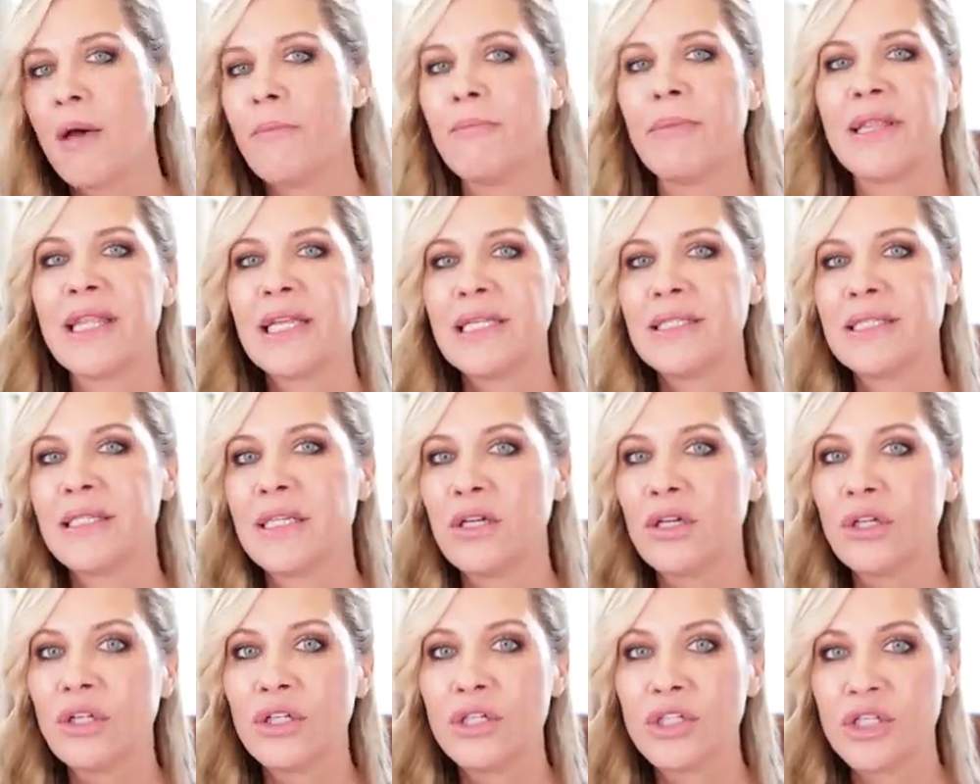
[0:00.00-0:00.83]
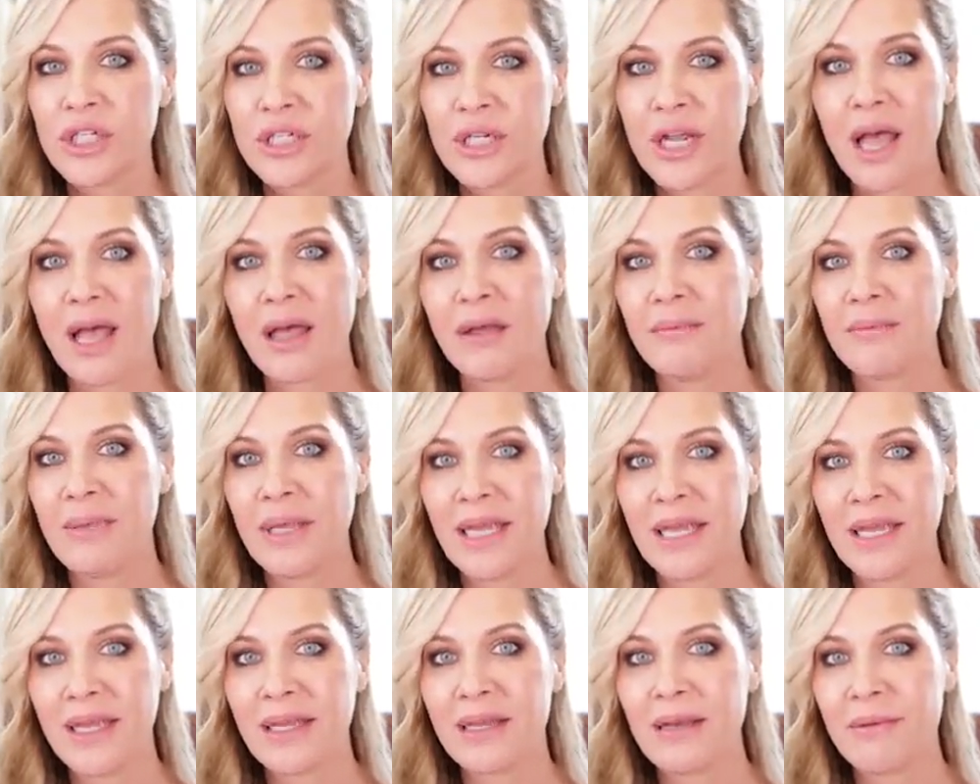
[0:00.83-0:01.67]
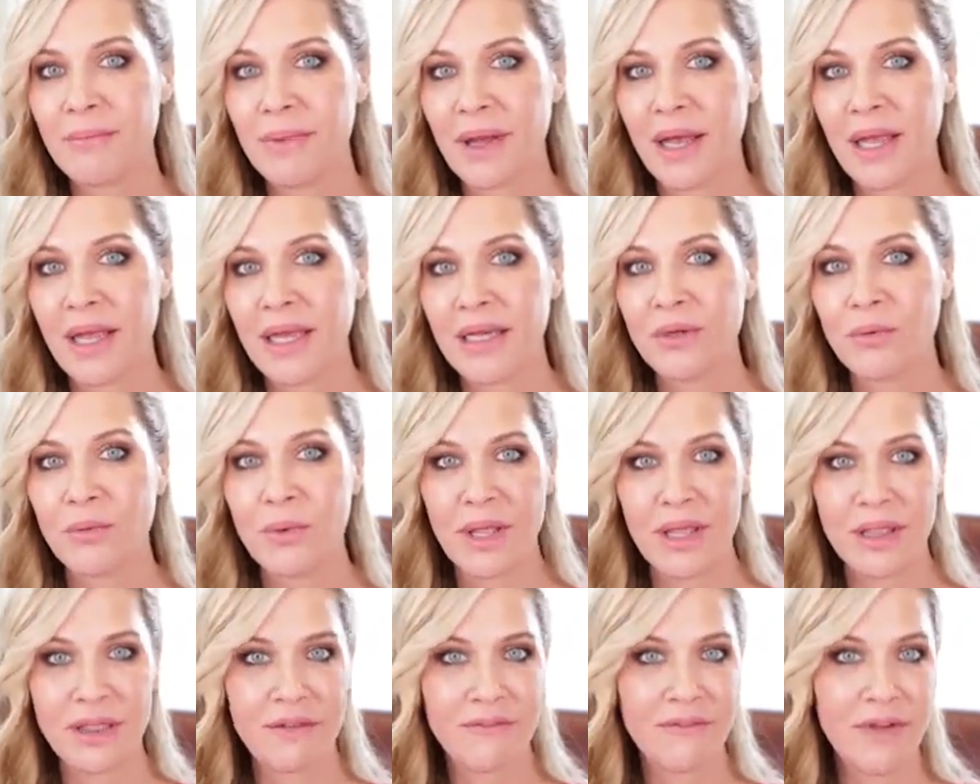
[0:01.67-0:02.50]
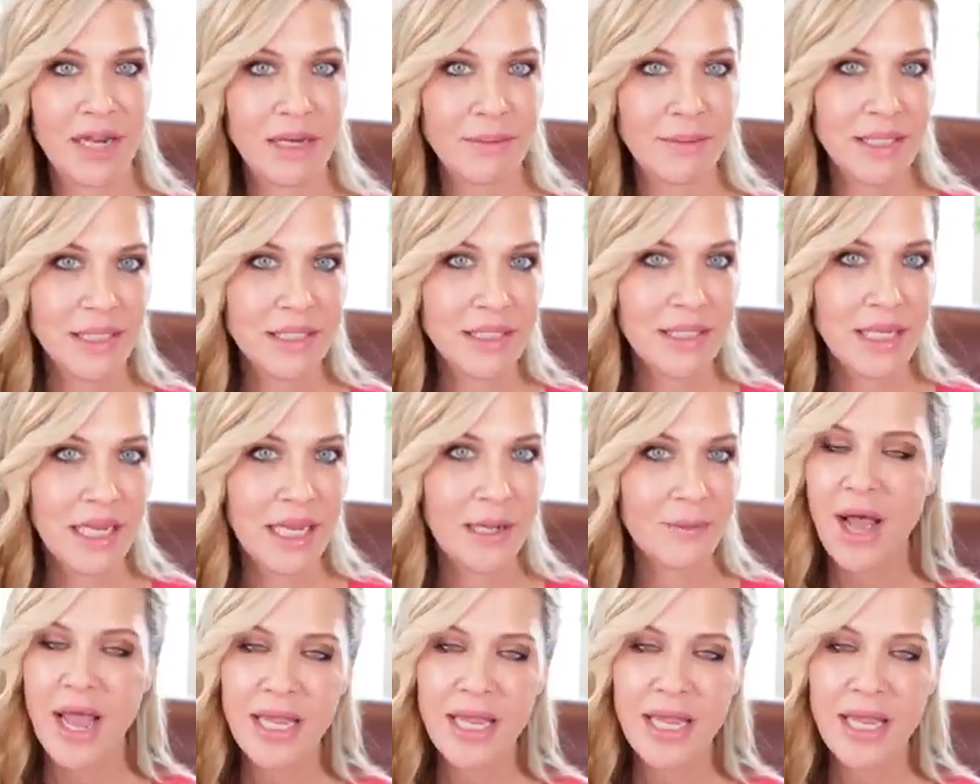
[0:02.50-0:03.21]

but they still should not be combined with vitamin C.